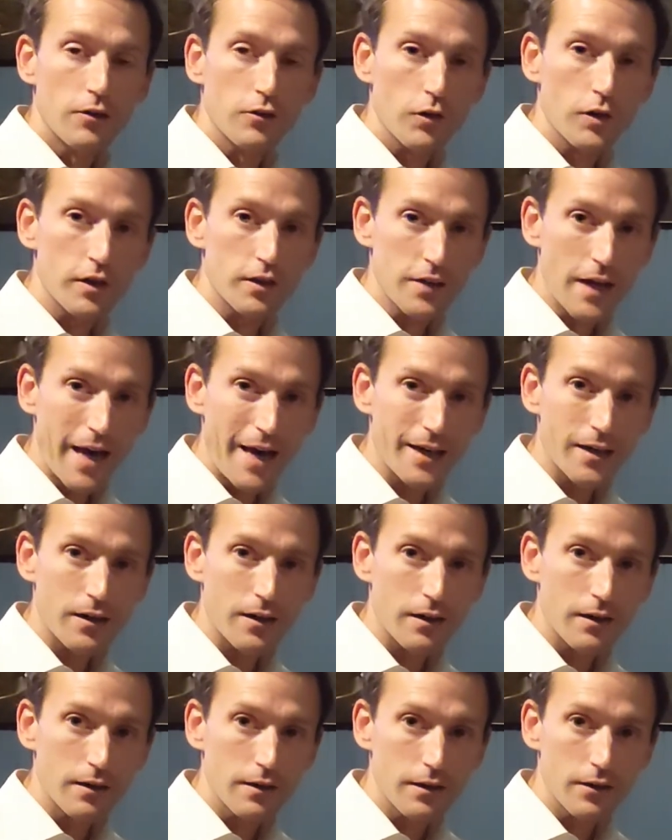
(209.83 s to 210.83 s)
So the
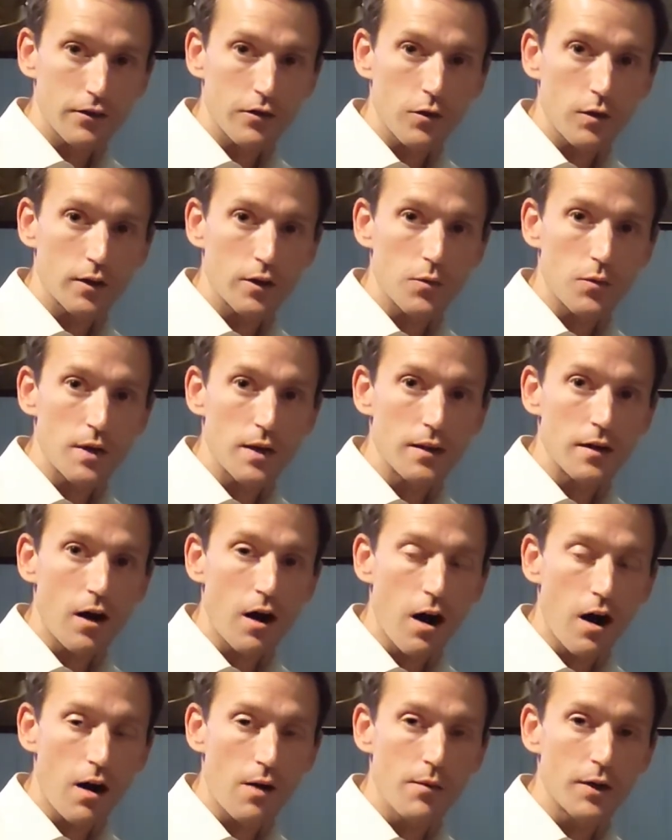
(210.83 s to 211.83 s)
tenor is going to be the
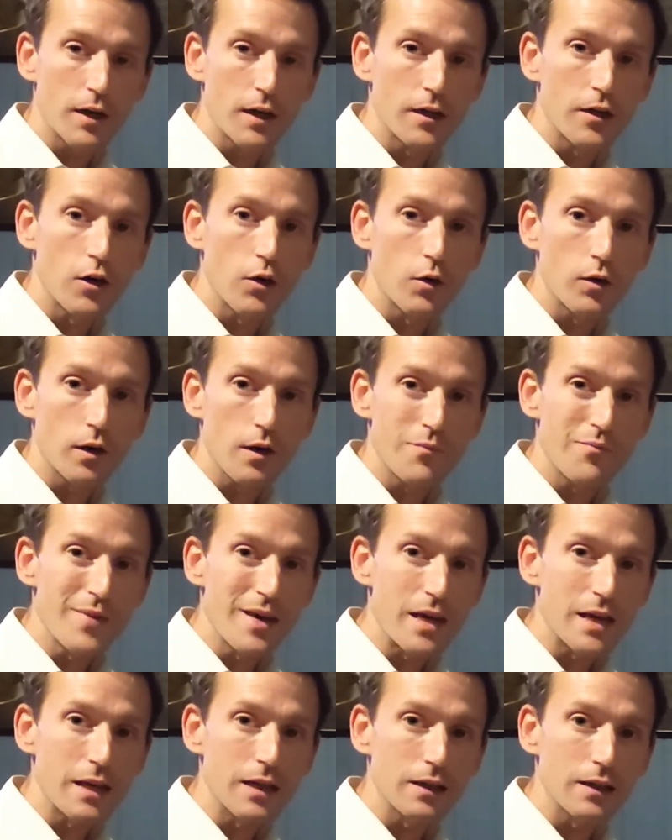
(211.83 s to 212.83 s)
harmony note
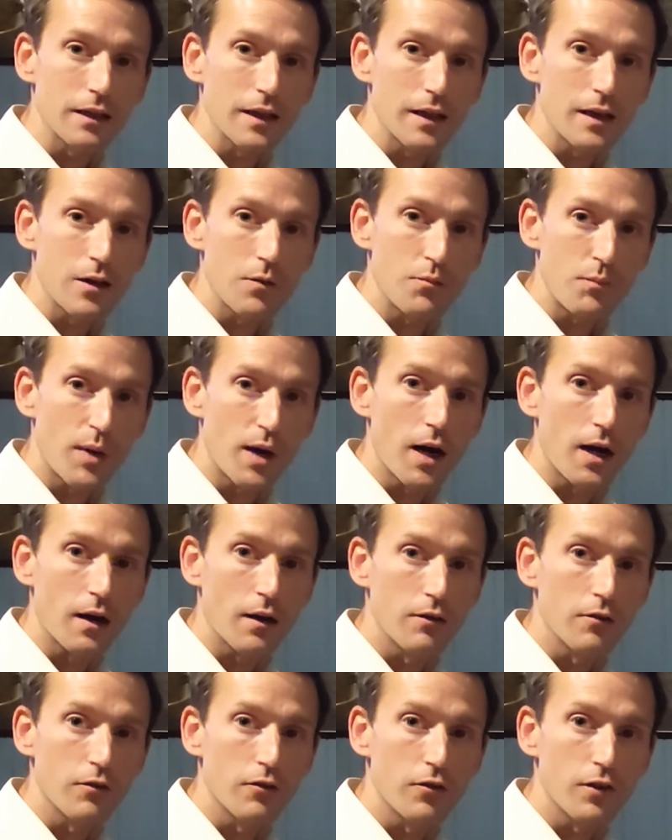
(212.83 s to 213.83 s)
immediately
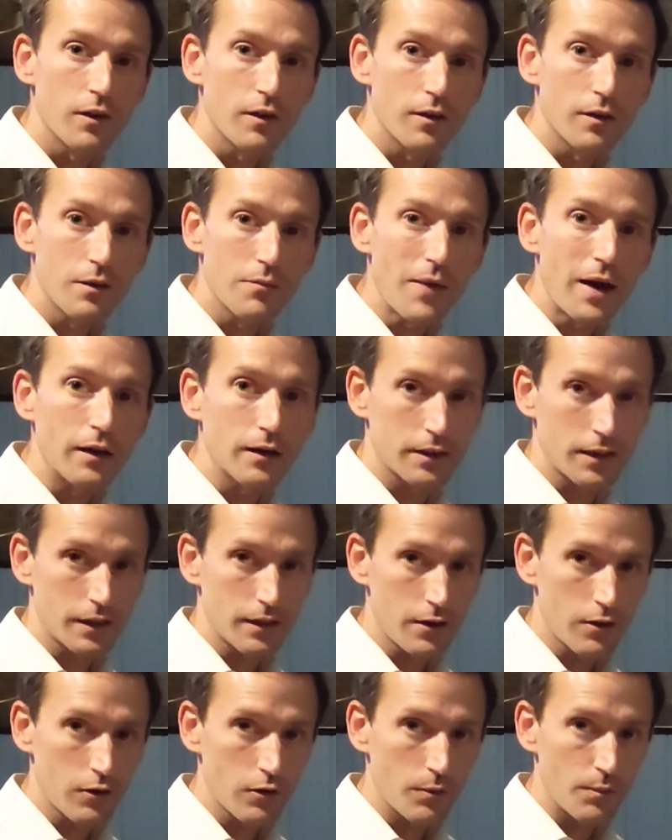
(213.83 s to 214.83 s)
above the melody
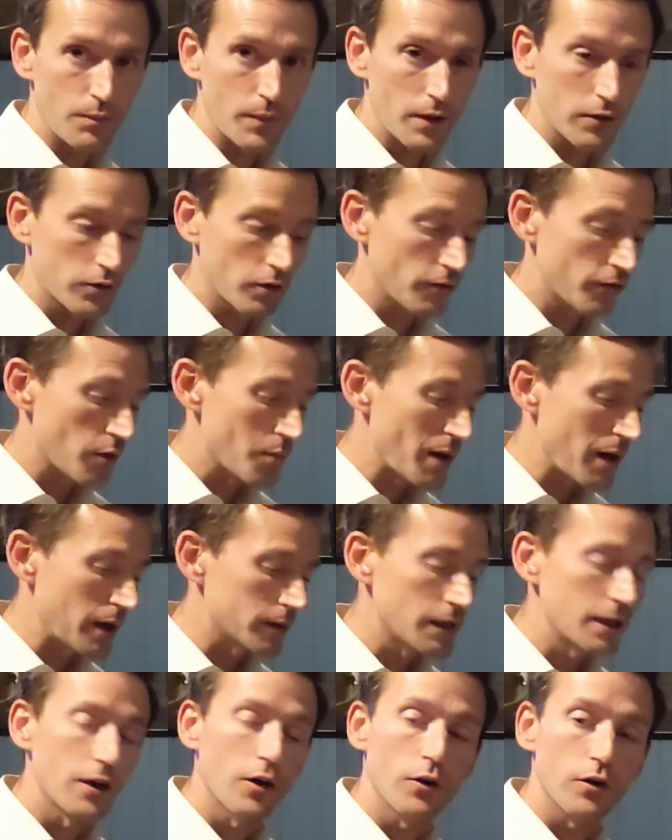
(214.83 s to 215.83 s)
note. So if the
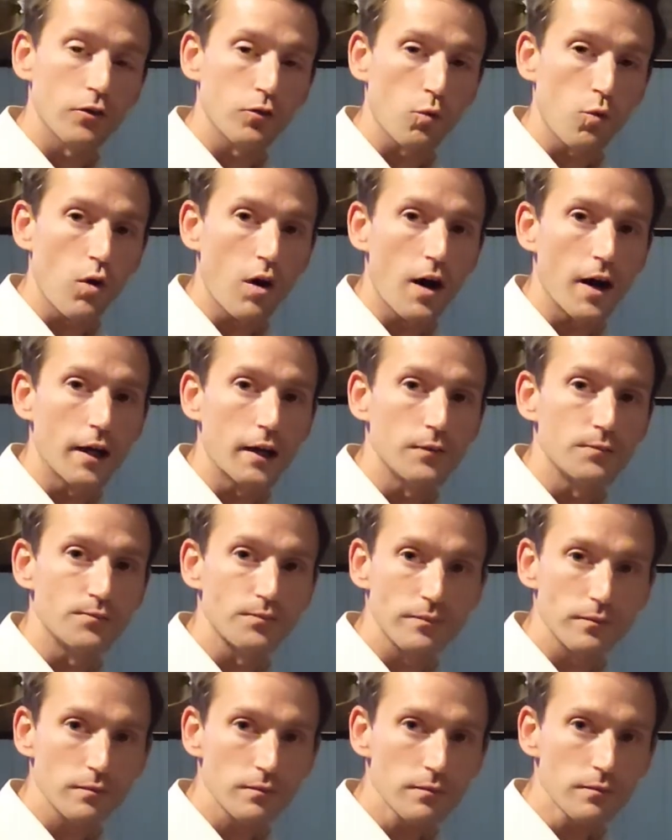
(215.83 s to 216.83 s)
melody note is
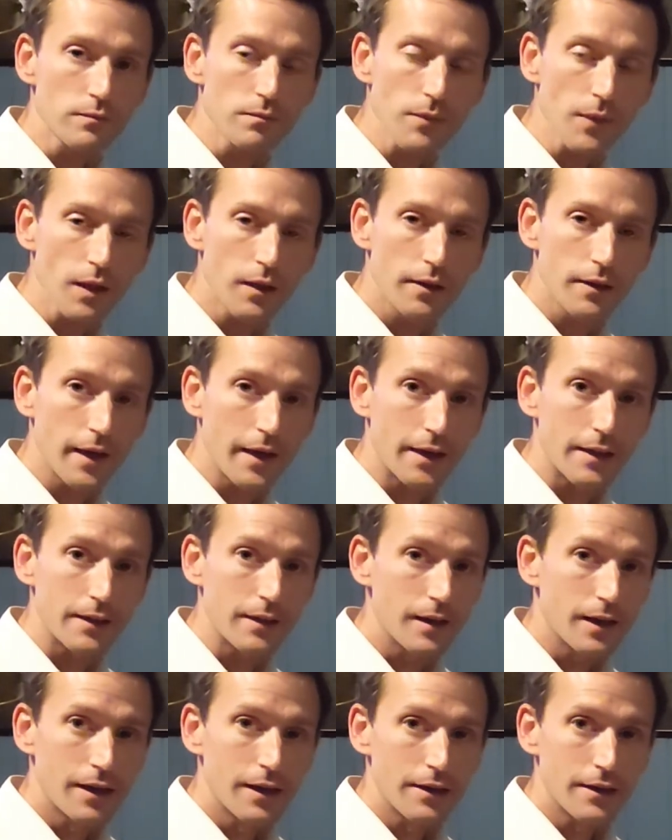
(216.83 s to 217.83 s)
1,
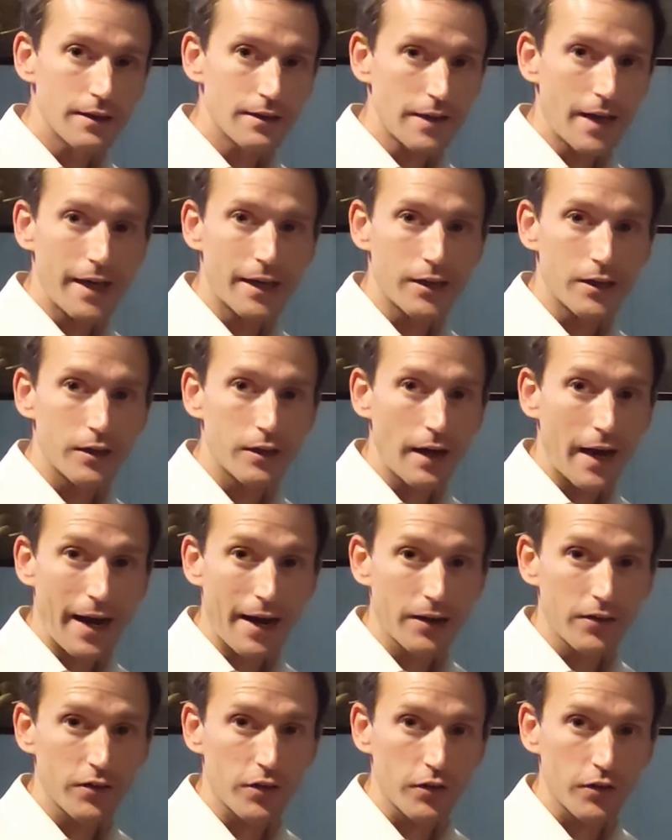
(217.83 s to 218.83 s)
then the tenor
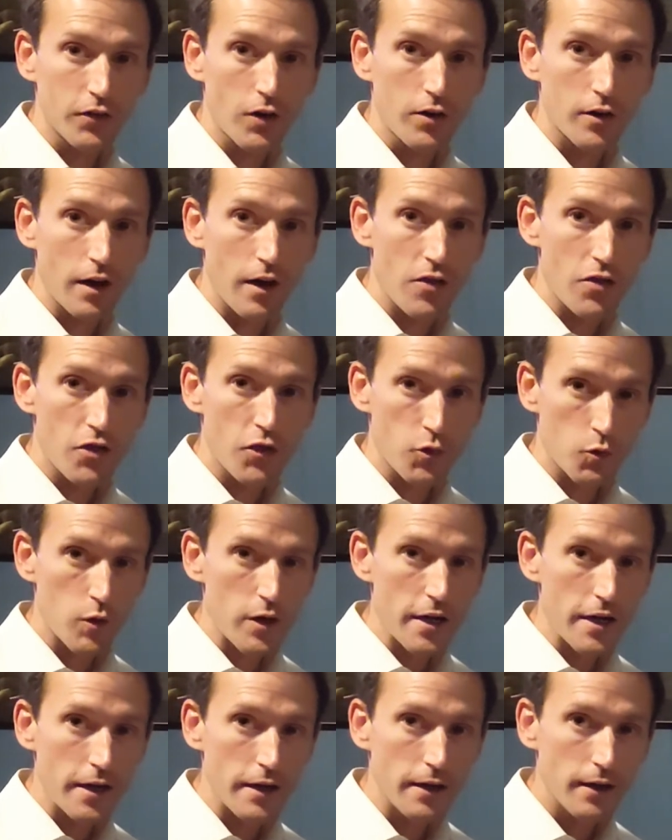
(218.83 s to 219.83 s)
has to start on
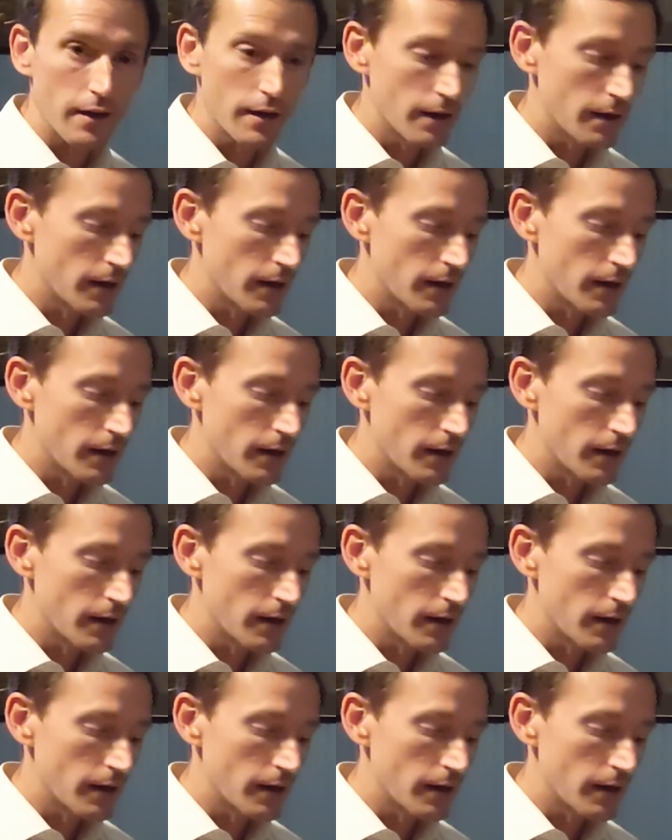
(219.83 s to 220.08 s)
3.